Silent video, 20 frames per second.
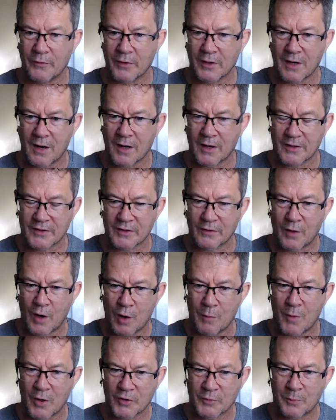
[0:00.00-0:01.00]
regardless of how
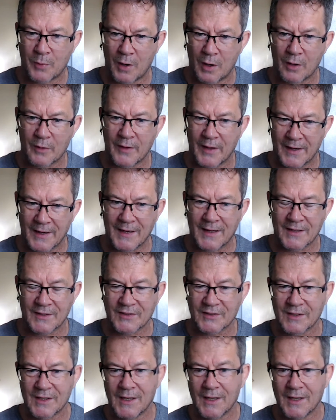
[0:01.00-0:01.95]
much power that is.